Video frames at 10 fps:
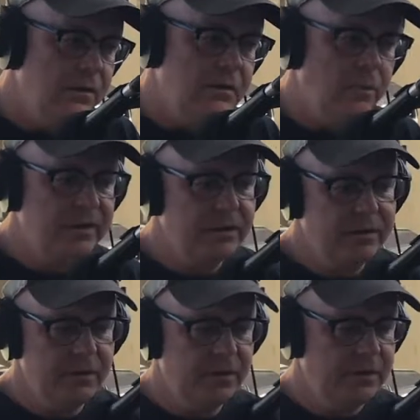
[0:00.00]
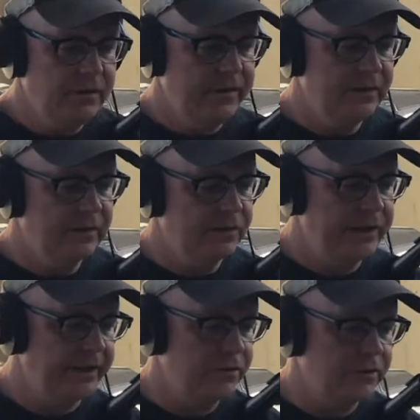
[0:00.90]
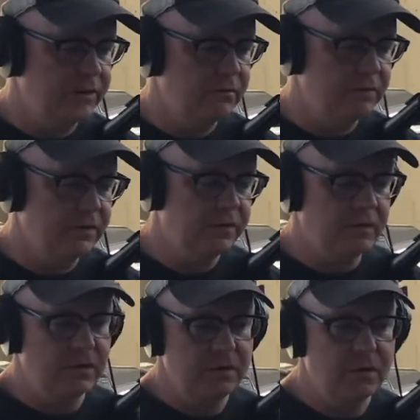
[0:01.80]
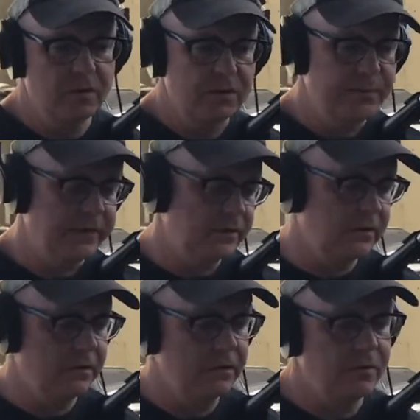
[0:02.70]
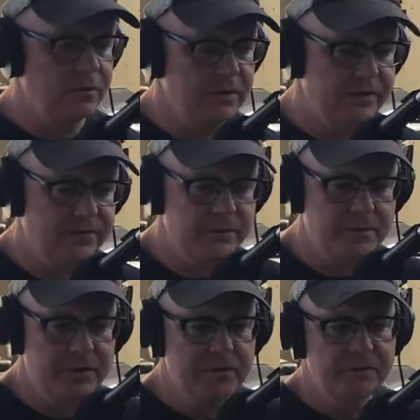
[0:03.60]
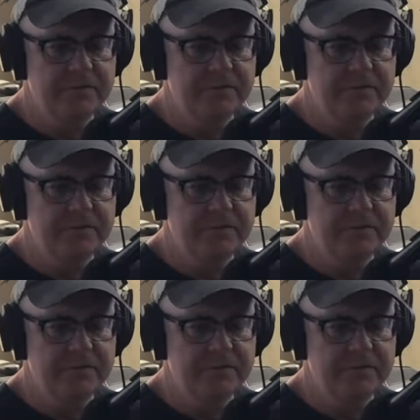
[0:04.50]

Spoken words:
but things changed, and the band started to go in a different direction.